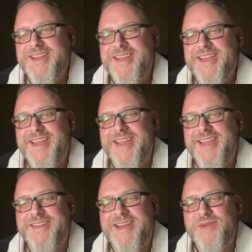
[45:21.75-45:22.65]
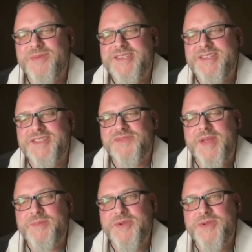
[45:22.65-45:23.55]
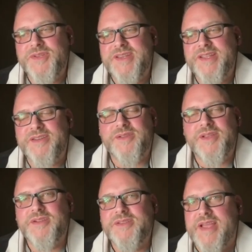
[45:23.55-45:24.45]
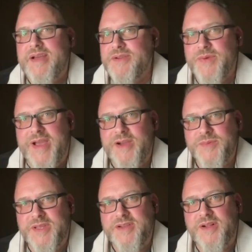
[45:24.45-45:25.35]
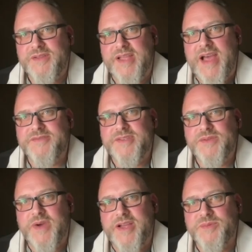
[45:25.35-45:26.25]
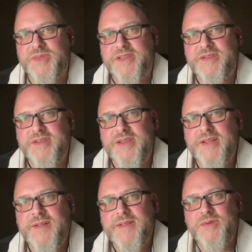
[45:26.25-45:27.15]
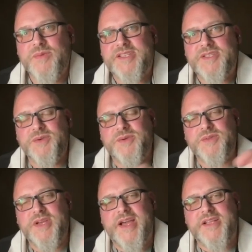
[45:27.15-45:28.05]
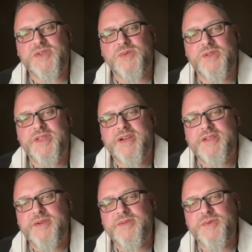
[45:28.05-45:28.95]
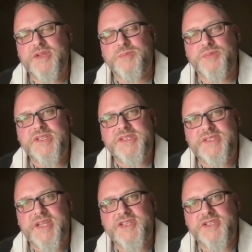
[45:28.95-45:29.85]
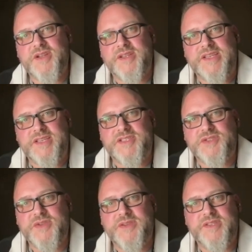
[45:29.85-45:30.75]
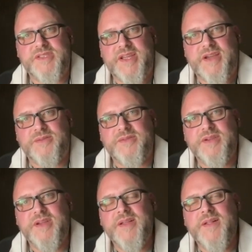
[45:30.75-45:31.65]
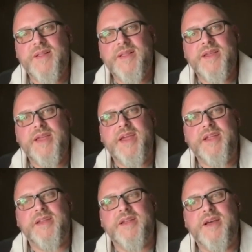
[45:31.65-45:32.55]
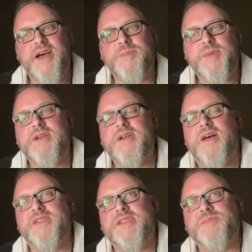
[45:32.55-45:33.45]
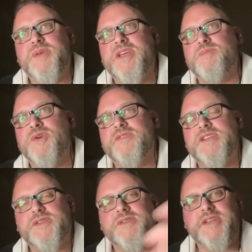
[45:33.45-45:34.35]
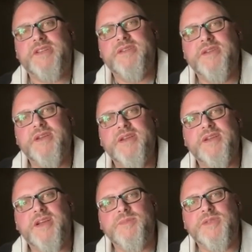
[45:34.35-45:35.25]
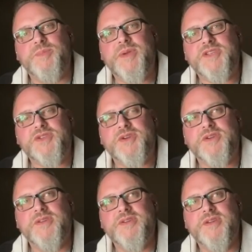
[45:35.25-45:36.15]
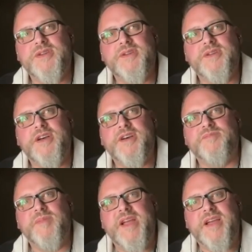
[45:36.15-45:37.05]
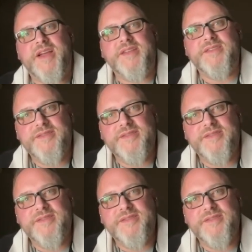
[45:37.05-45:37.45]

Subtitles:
And I went to this family reunion in a little town in Wyoming called Afton, Wyoming. We went to the high school there. They were doing a presentation on the history of the town. And up on this big movie screen comes a picture of my guide.